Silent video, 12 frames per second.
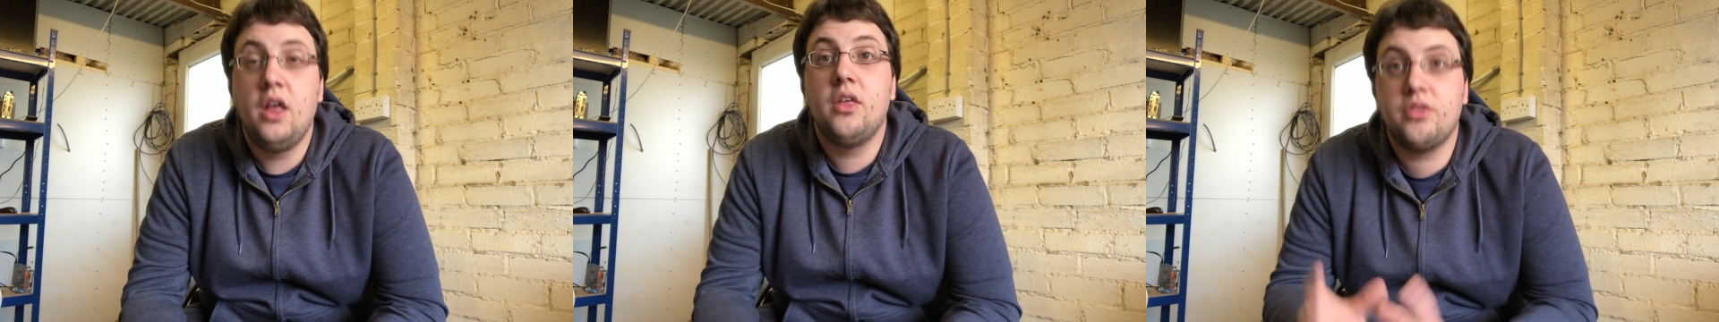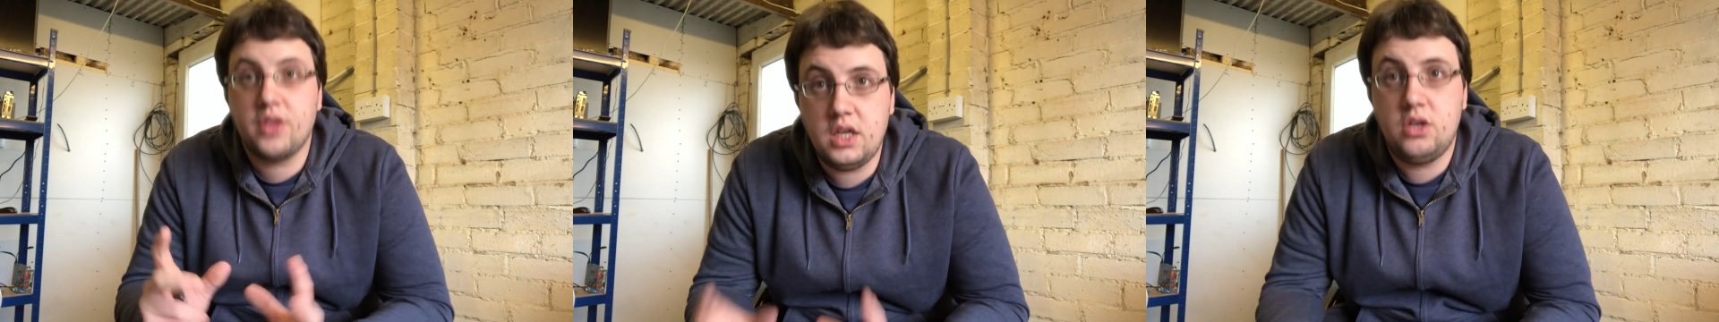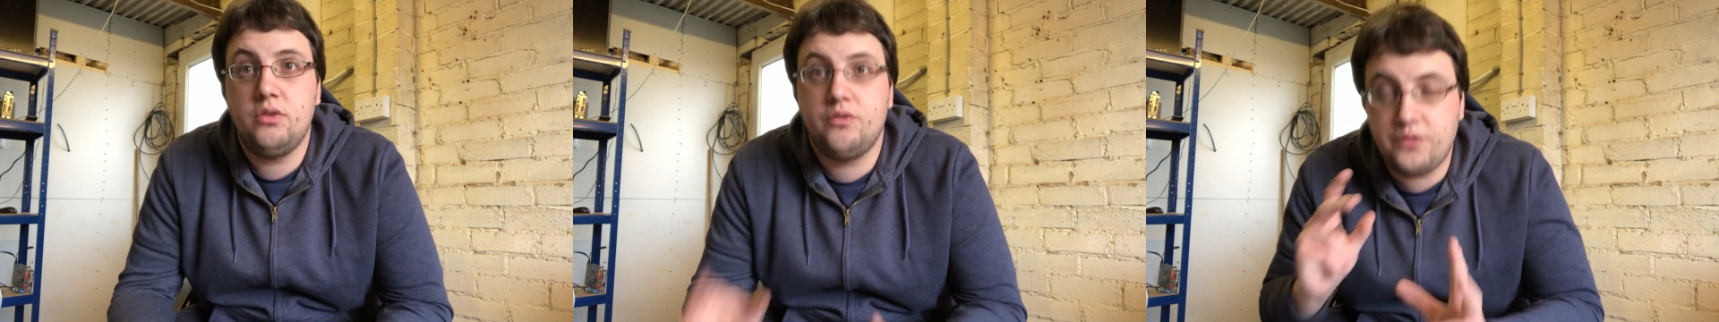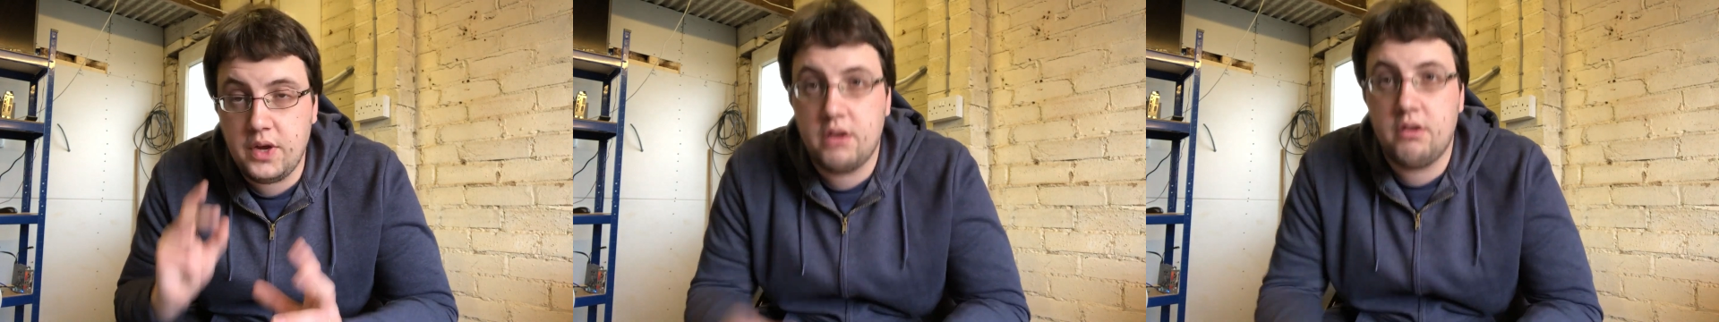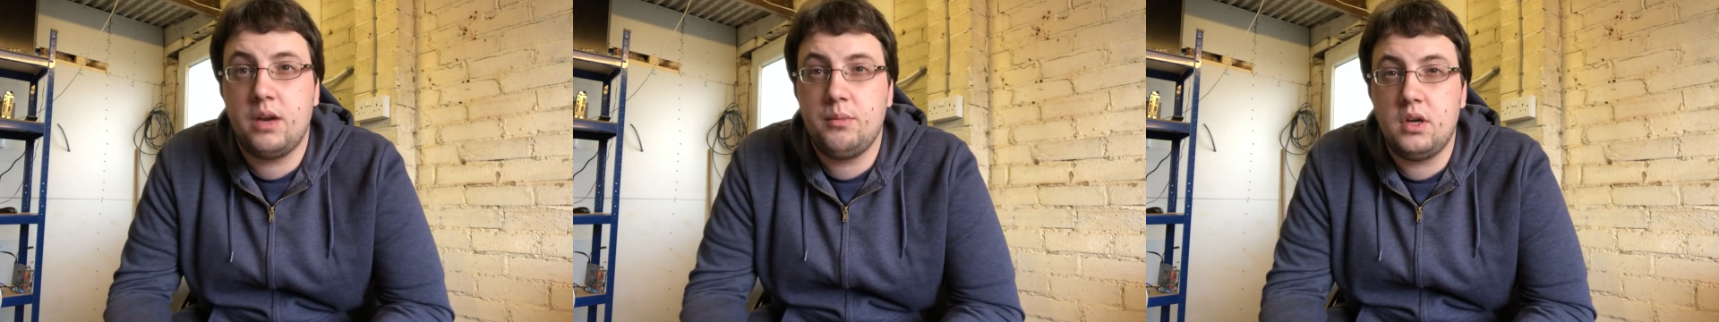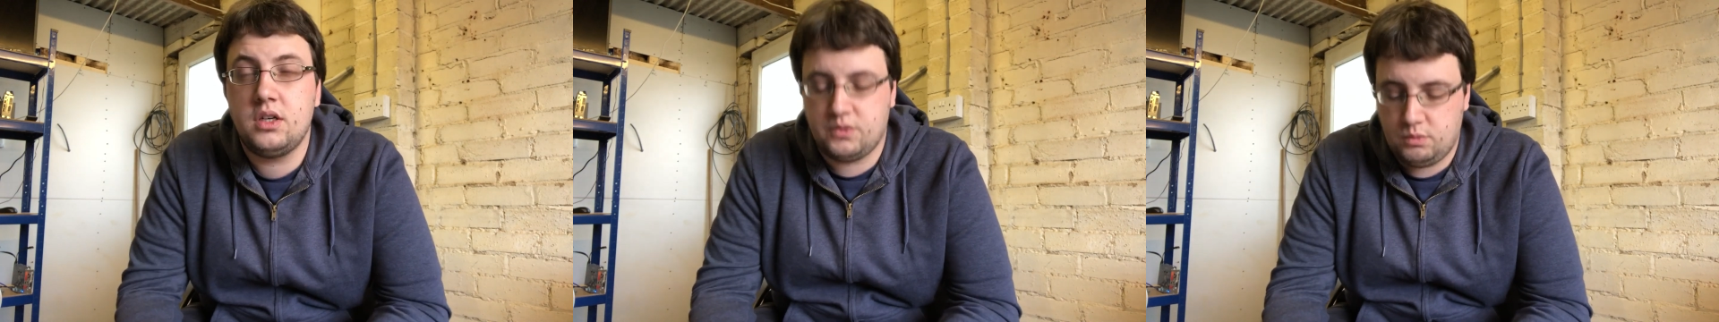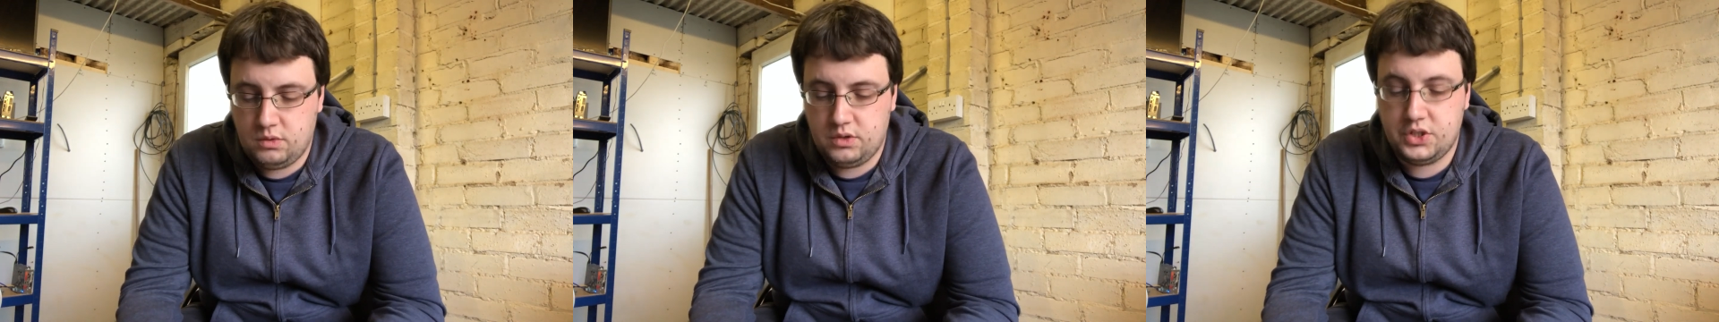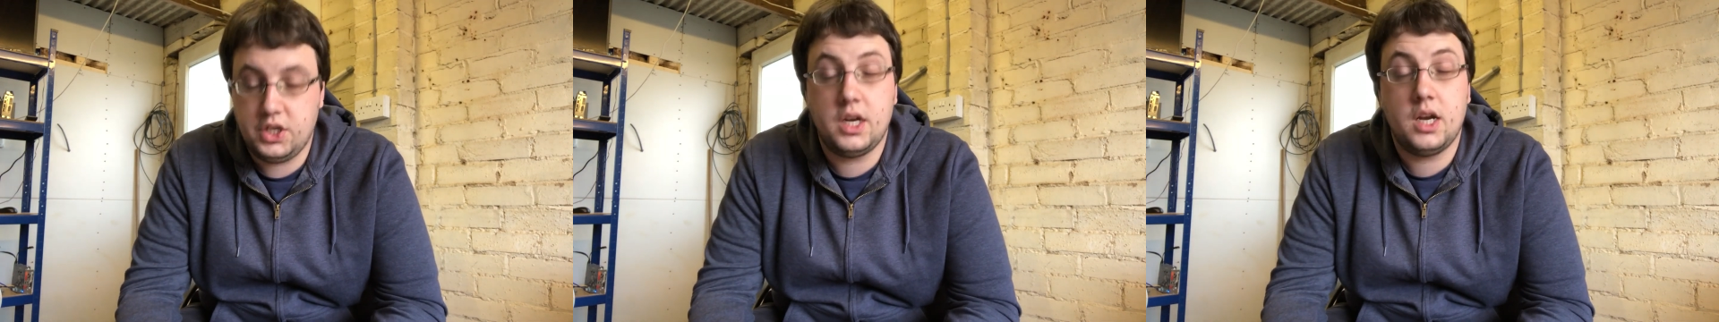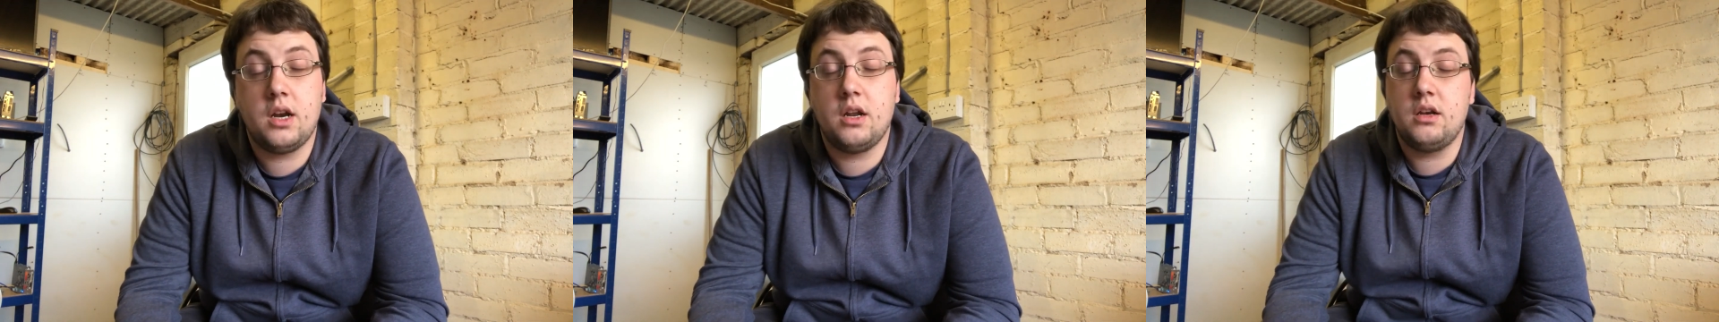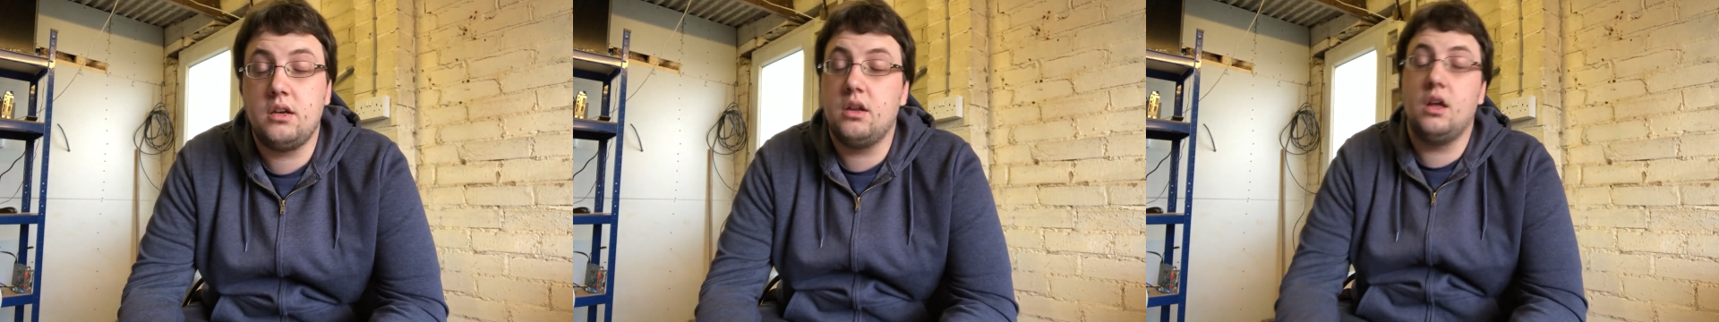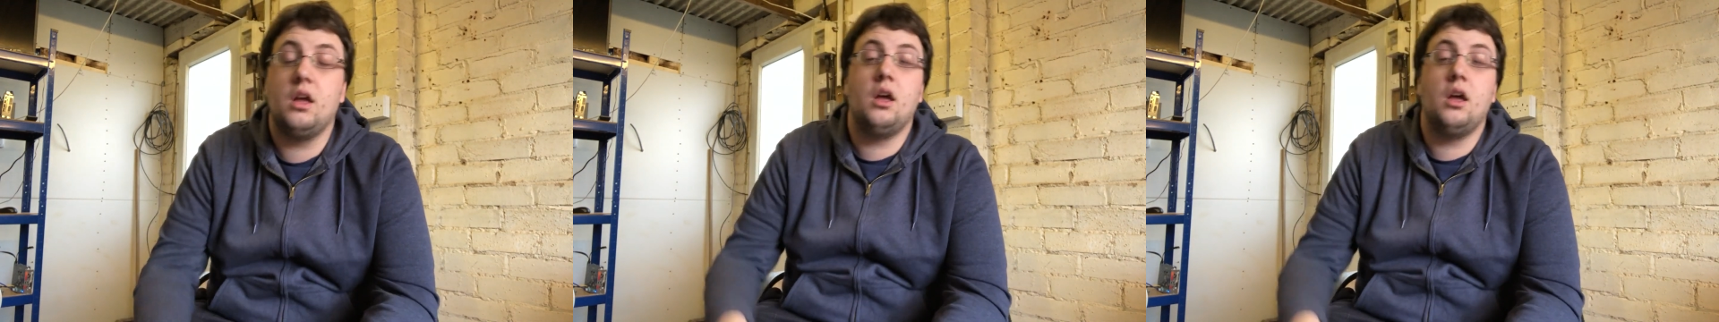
Thank you very much for watching, and